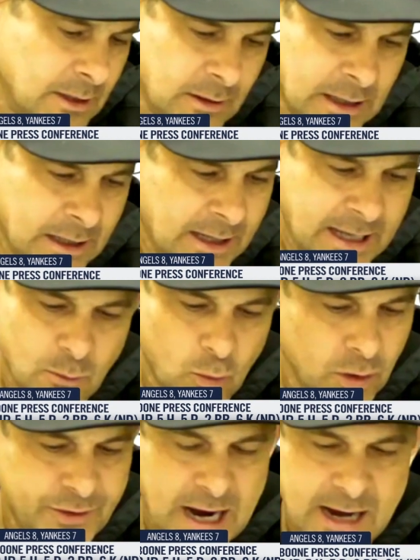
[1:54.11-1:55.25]
and again,
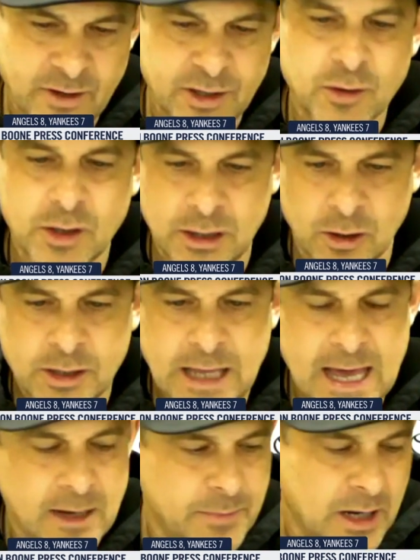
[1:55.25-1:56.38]
we'll dive into it and look at
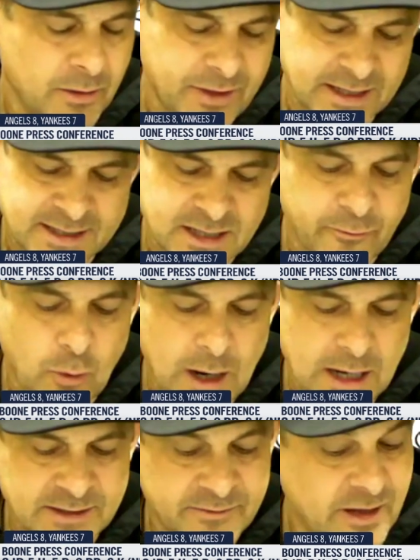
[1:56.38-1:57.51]
it, but I don't think stuff-wise
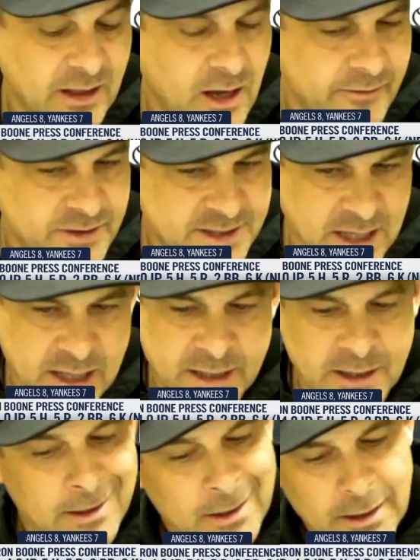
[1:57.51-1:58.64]
he fell off a ton.
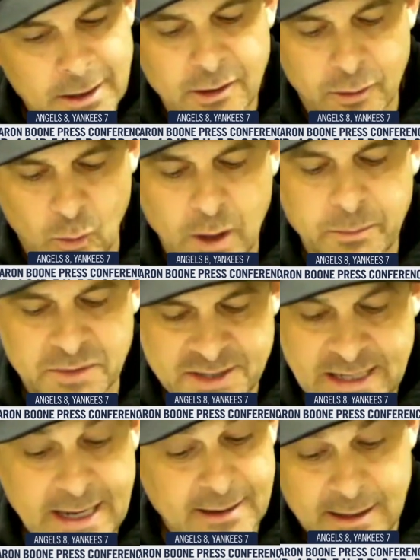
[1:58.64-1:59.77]
The one
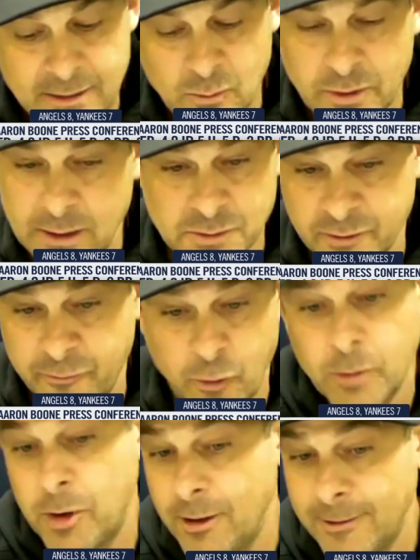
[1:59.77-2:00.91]
mistake, that was a
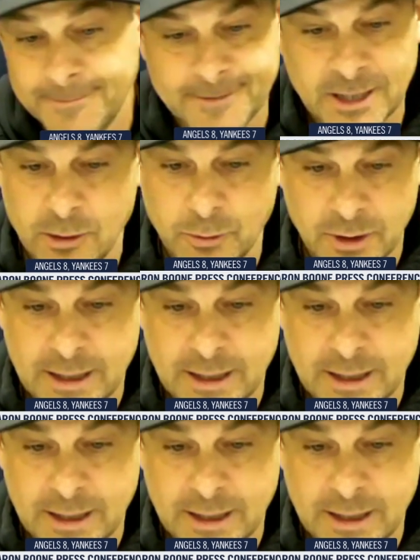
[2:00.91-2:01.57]
4-ball, really